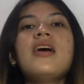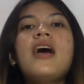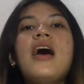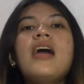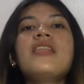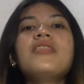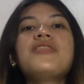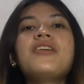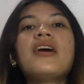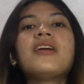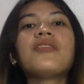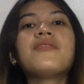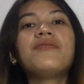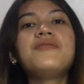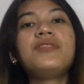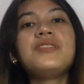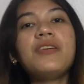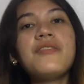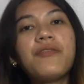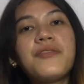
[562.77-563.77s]
and that
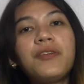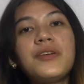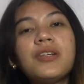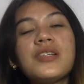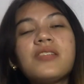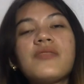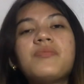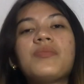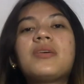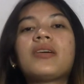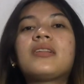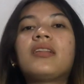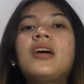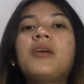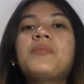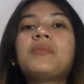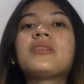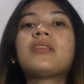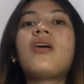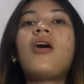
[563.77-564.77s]
differs from the
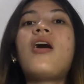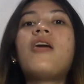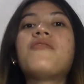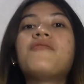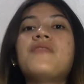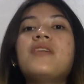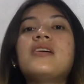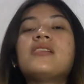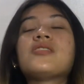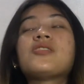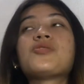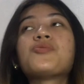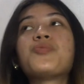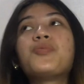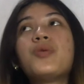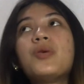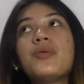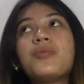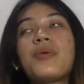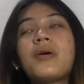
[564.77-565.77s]
climate of its
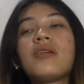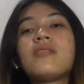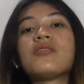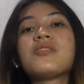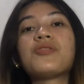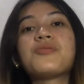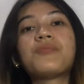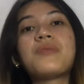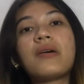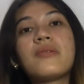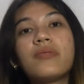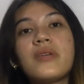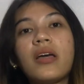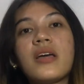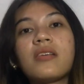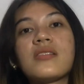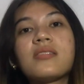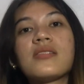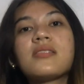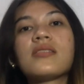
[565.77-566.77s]
rural
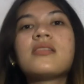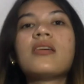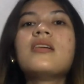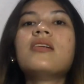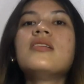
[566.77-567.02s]
surroundings.